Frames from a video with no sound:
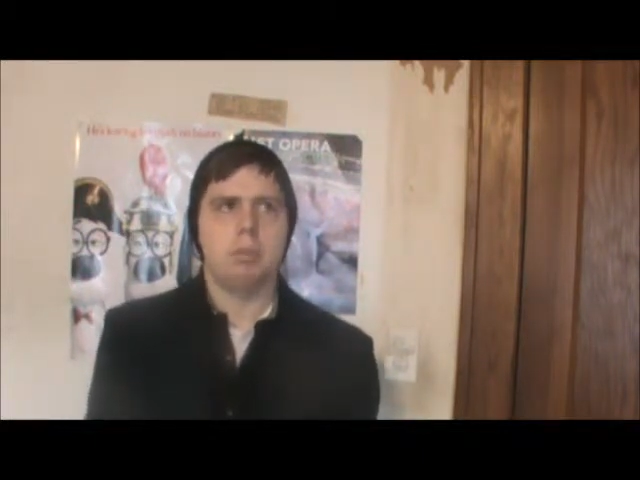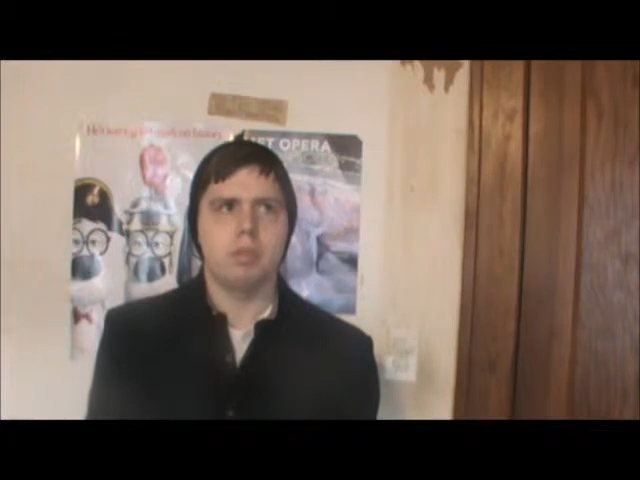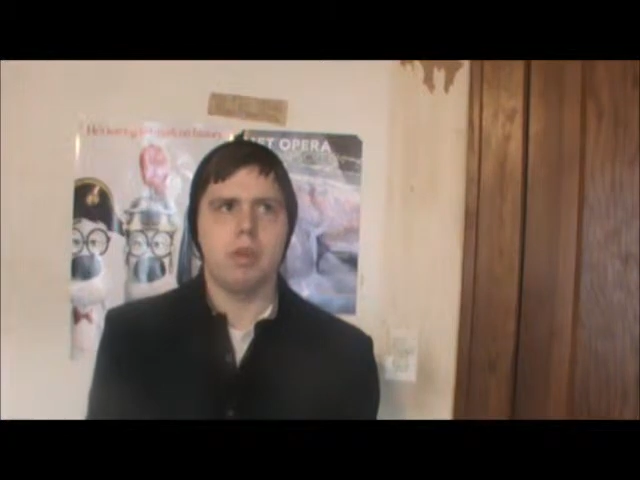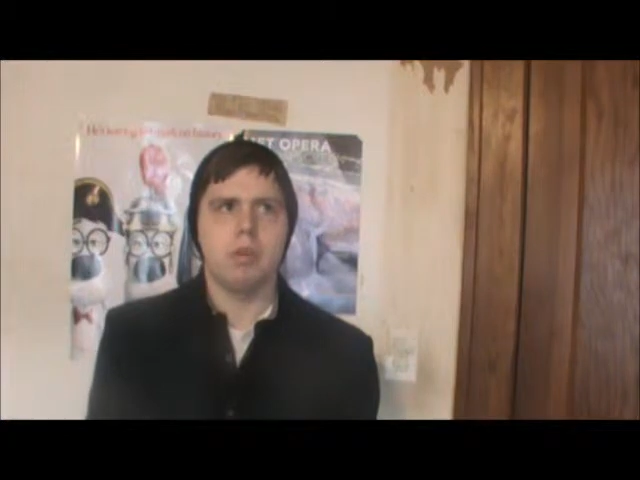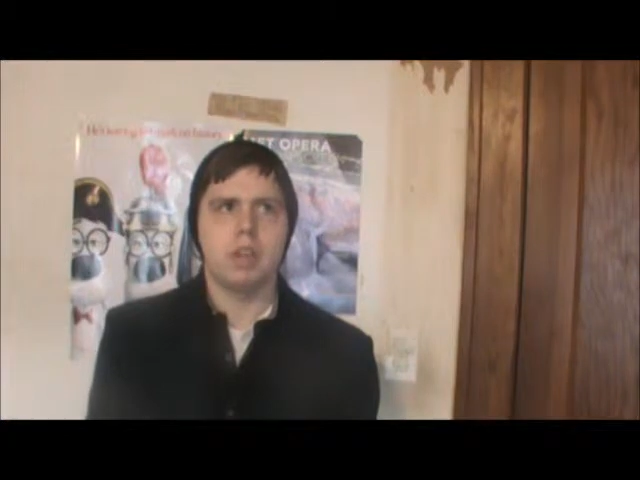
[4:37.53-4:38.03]

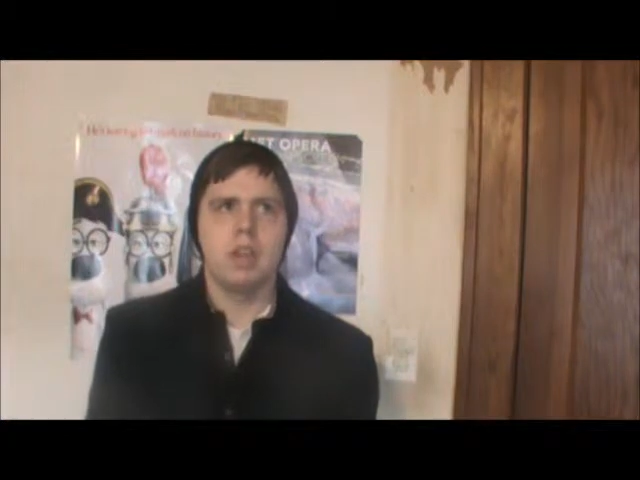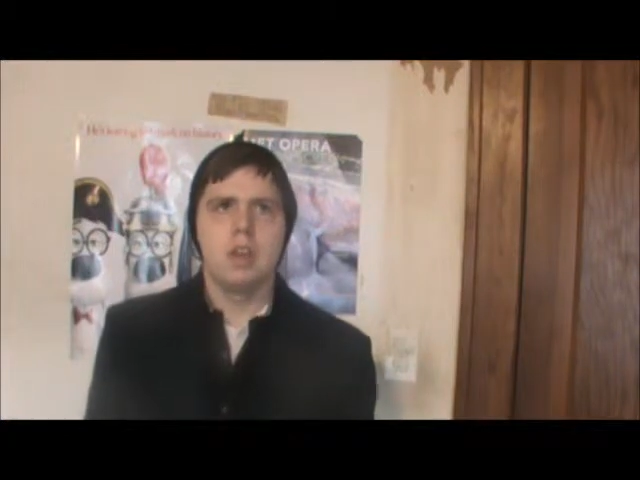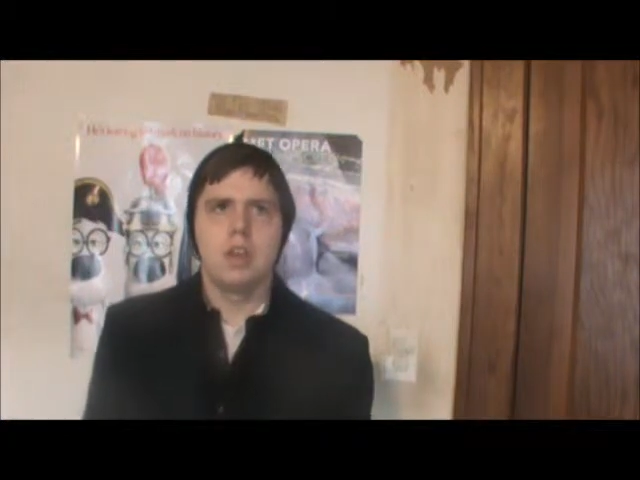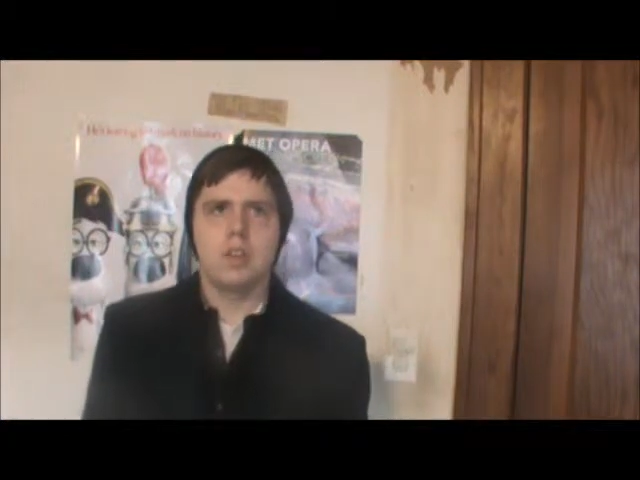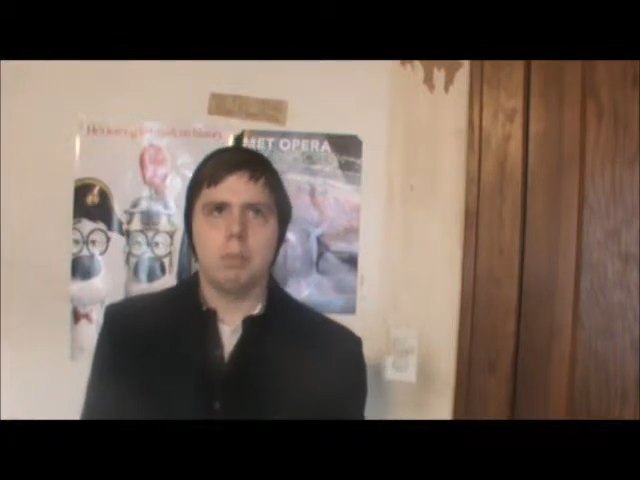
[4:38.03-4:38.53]

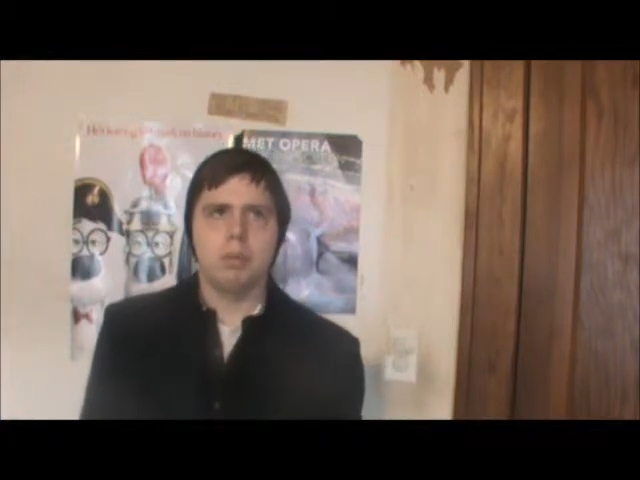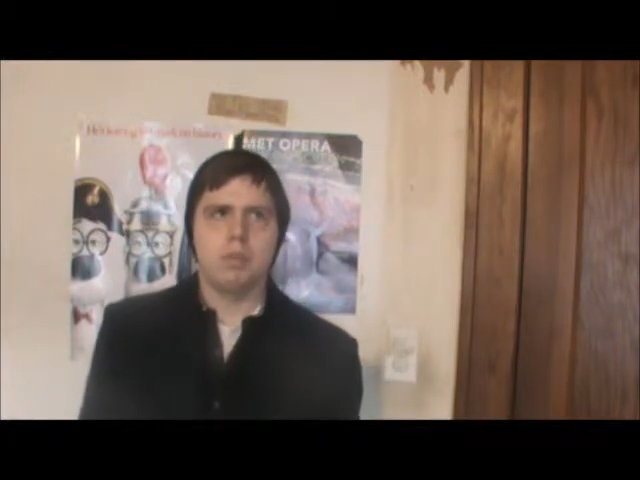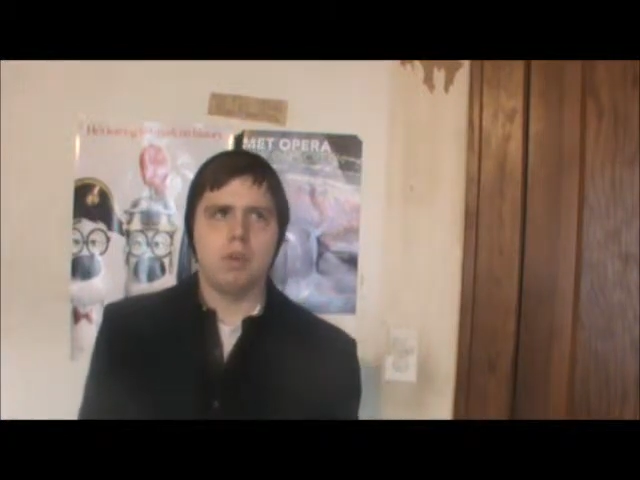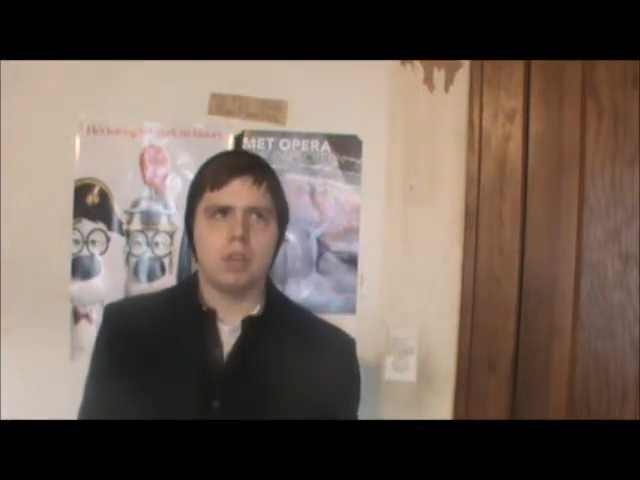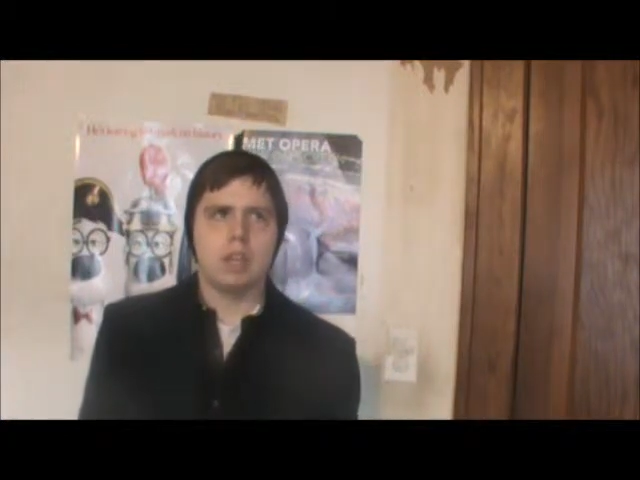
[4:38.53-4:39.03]

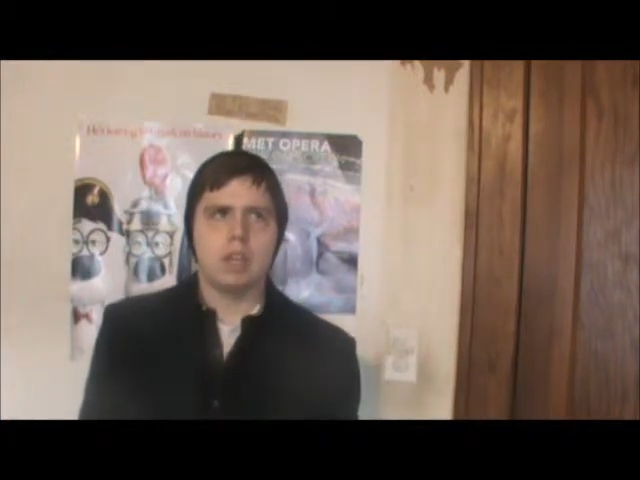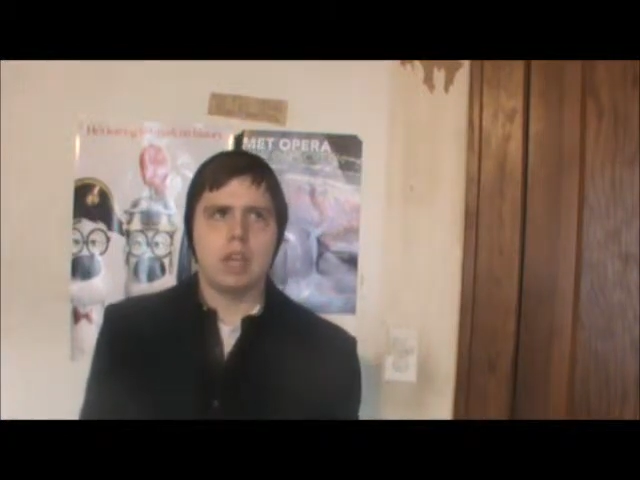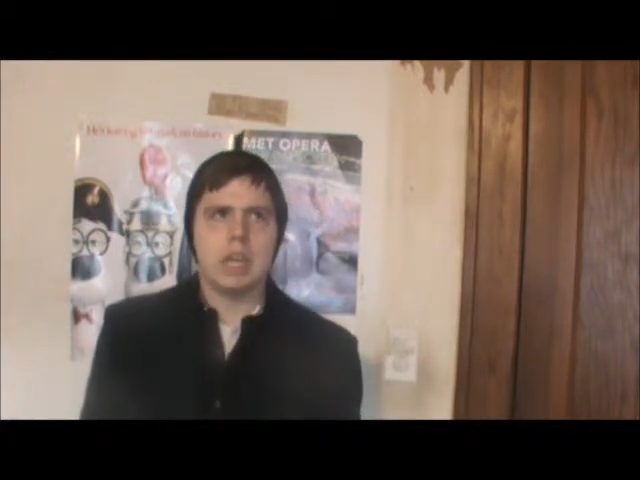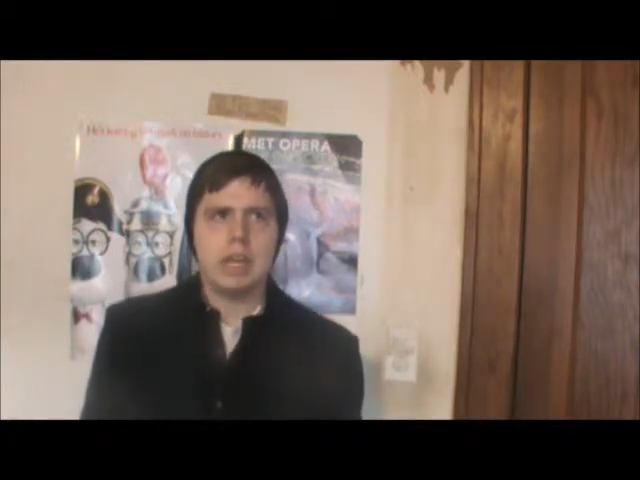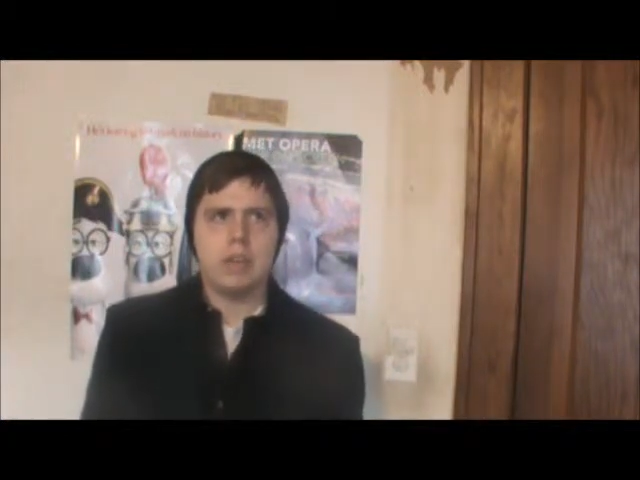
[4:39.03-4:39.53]
provoking,
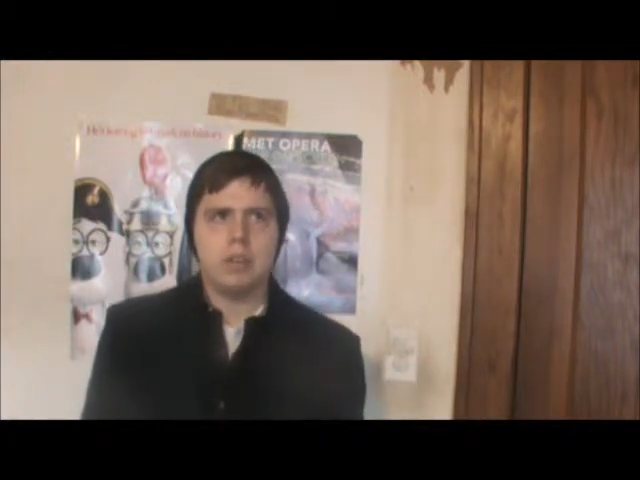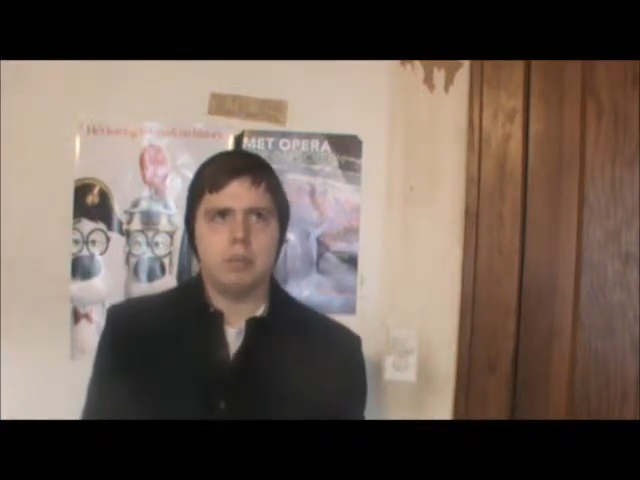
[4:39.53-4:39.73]
and